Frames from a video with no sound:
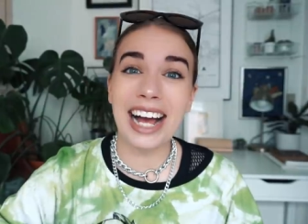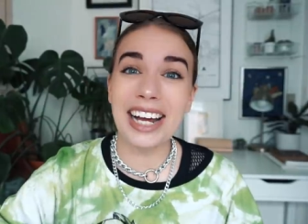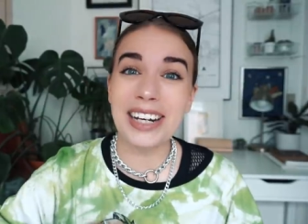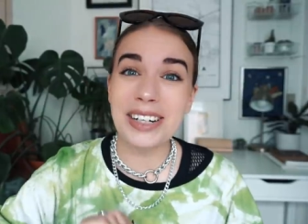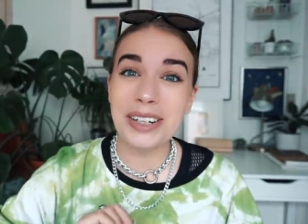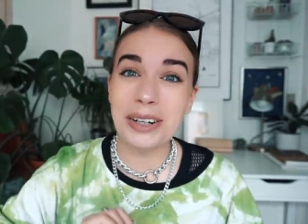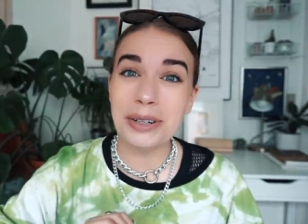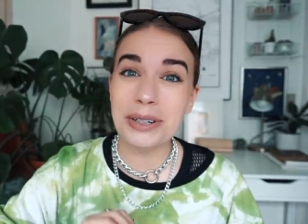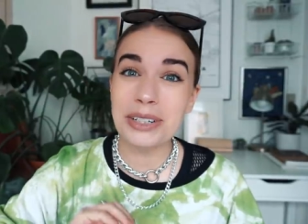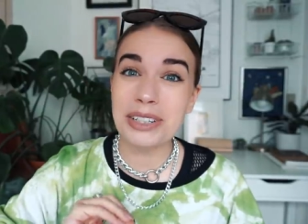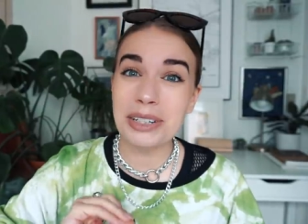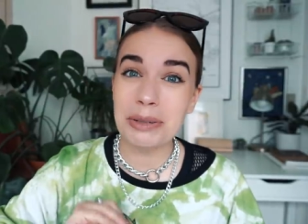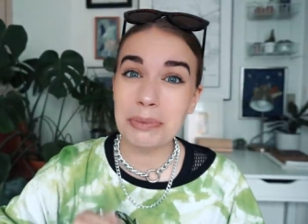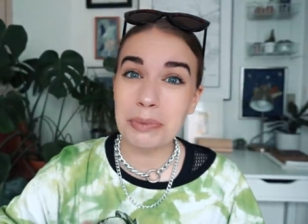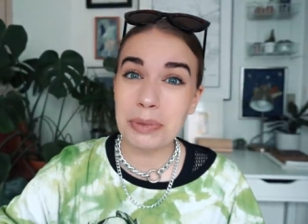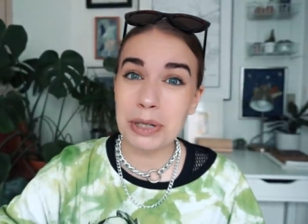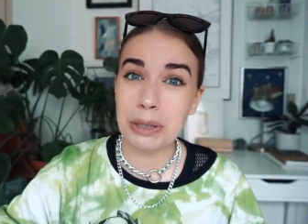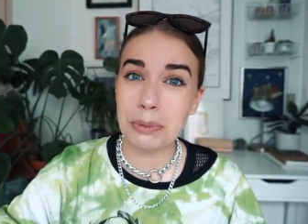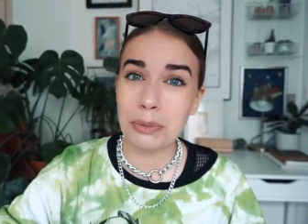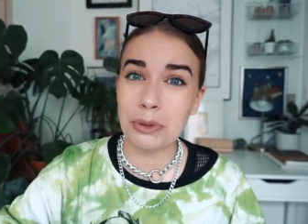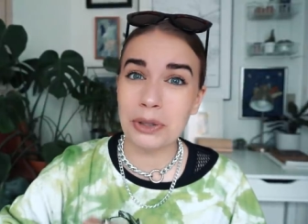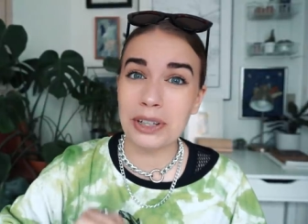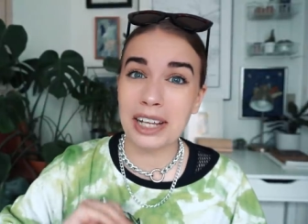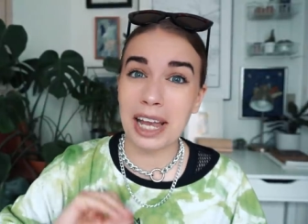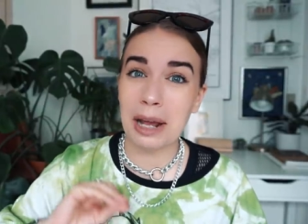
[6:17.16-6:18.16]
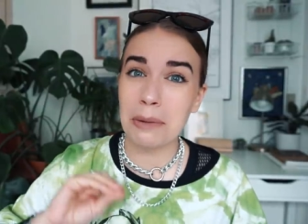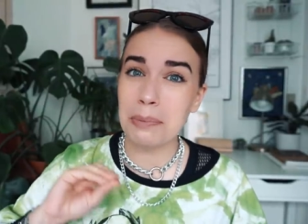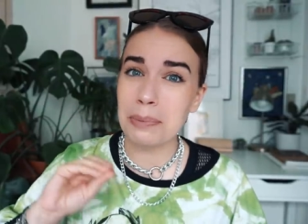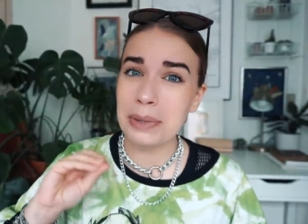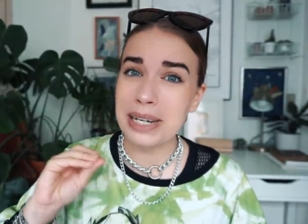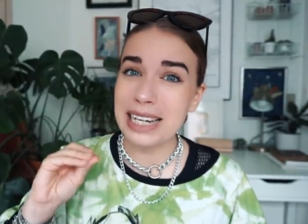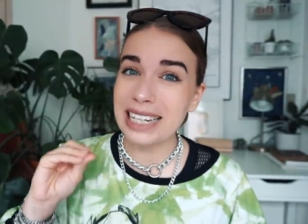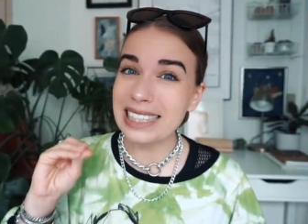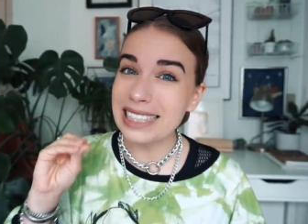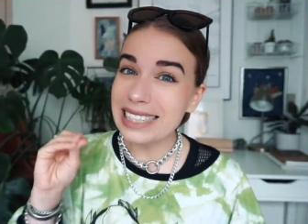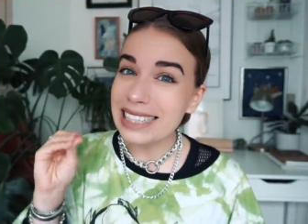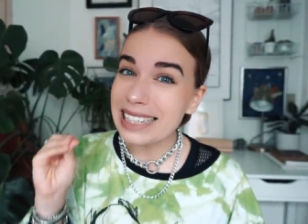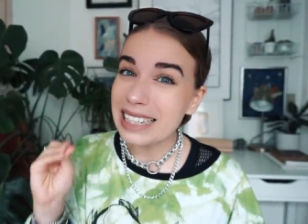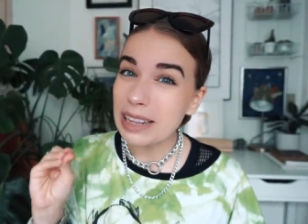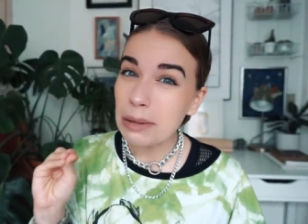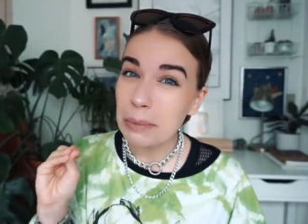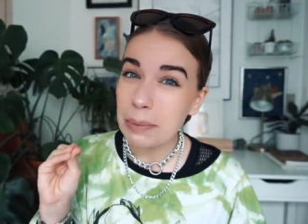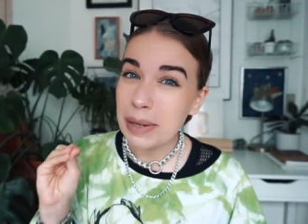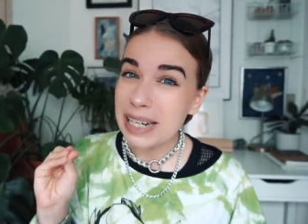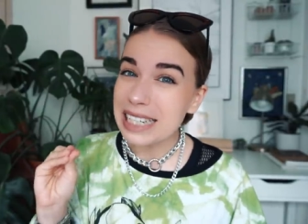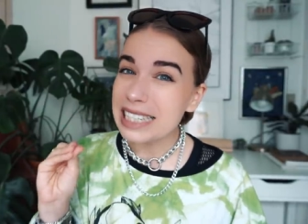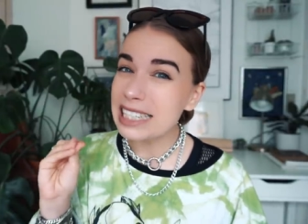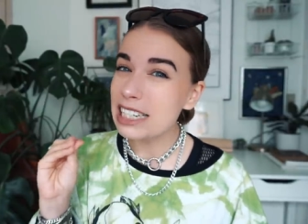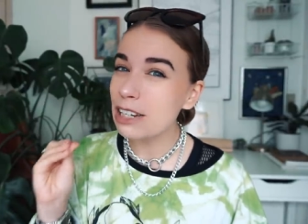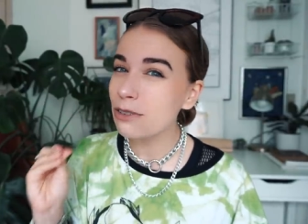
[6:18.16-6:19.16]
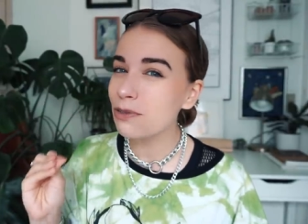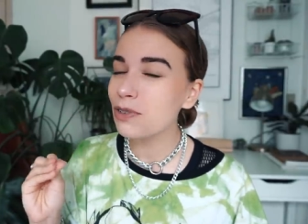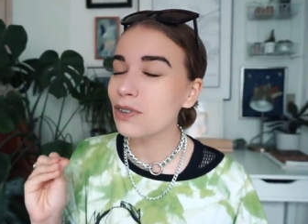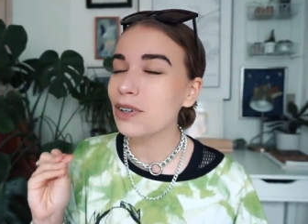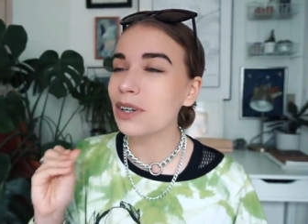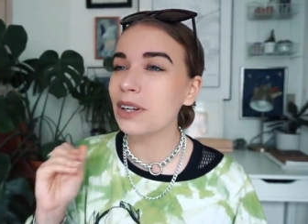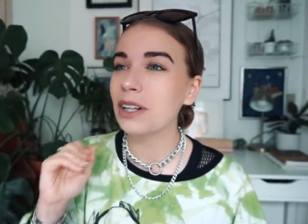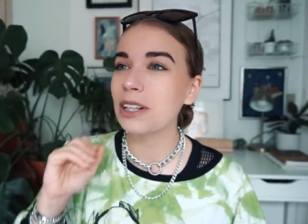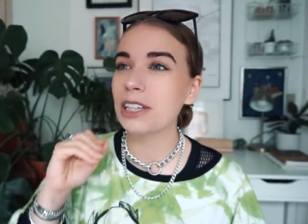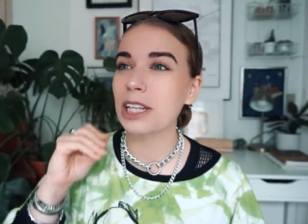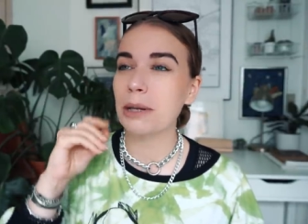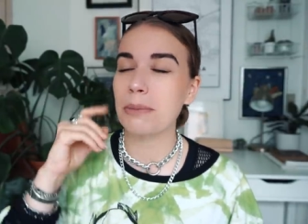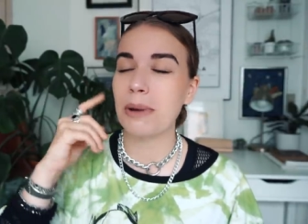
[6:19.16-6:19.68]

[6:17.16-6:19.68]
I know some people can be a little bit difficult